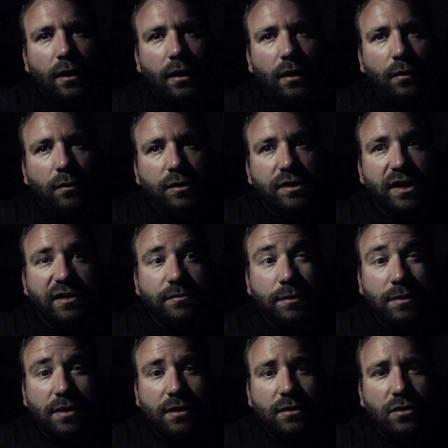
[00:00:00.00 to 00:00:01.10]
Which leaves me
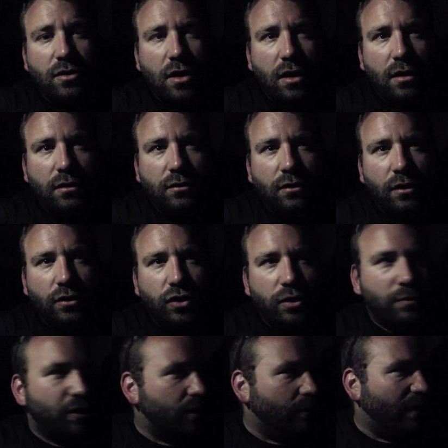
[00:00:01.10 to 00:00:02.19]
with not too
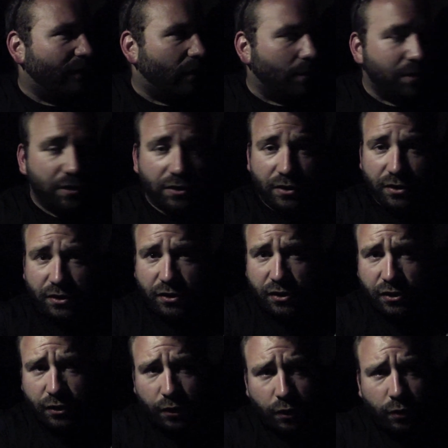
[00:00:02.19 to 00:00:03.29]
much in the way of options.
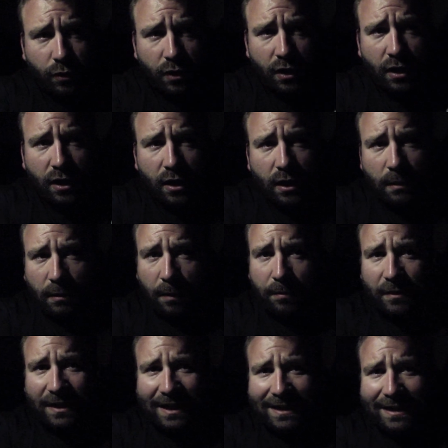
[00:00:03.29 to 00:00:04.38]
So my
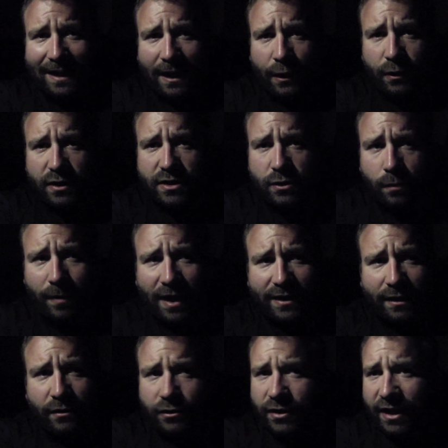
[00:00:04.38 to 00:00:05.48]
plan now is to go back
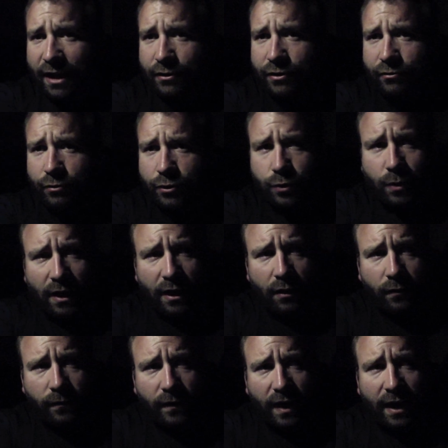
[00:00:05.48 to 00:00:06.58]
down onto County Road
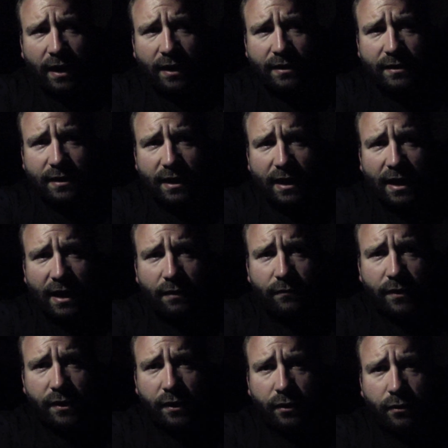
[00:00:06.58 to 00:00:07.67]
12 and have
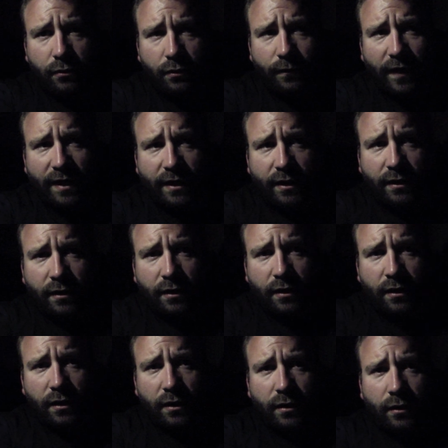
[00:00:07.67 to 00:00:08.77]
another go at finding
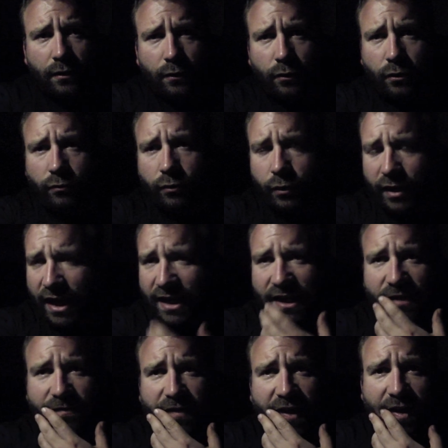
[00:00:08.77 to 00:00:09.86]
the local road
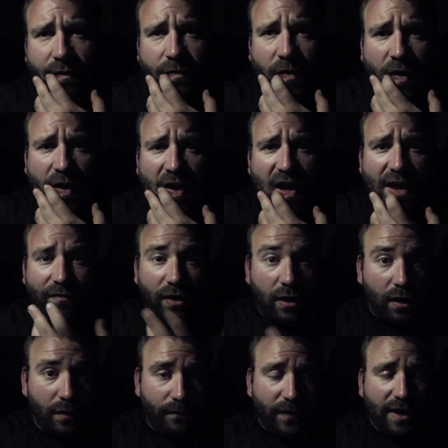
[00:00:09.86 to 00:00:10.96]
885. If I
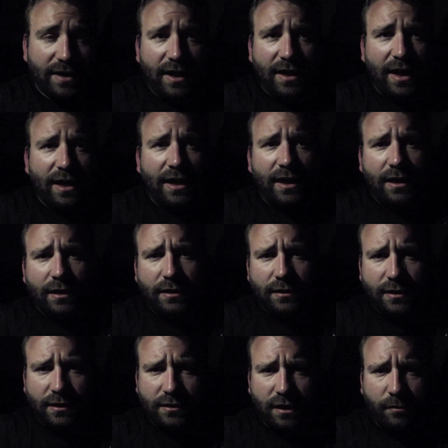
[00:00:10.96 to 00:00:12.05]
can't find it in any
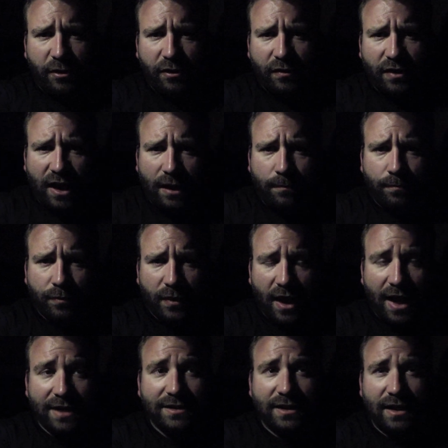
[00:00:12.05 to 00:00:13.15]
decent amount of time,
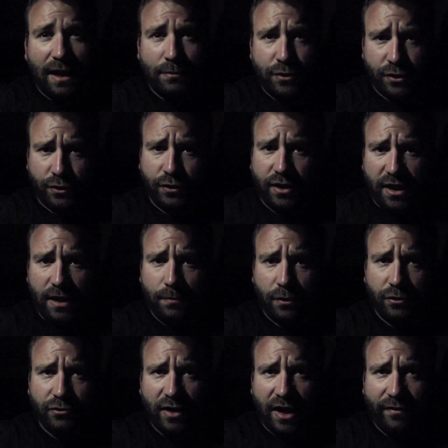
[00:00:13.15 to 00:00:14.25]
as in I'm just going to keep
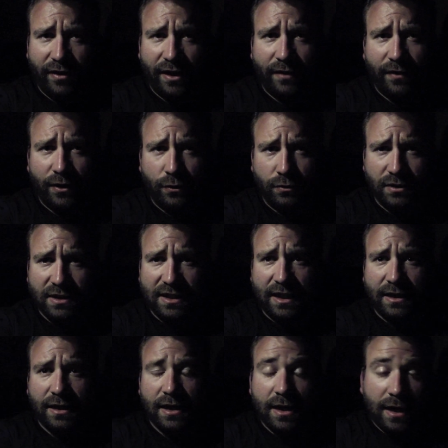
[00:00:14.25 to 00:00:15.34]
on driving, and if I don't see
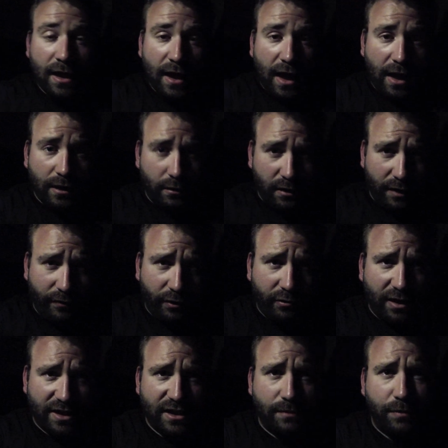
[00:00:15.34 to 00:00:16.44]
it, I'll arrive in
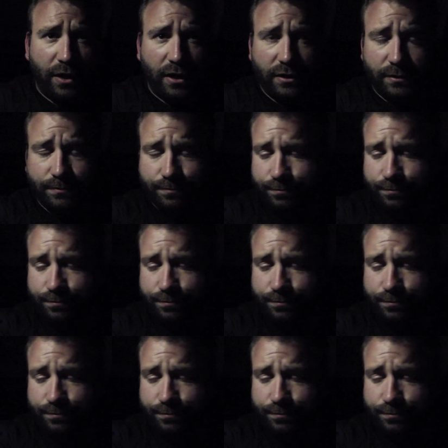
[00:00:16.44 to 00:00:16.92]
Crested Butt,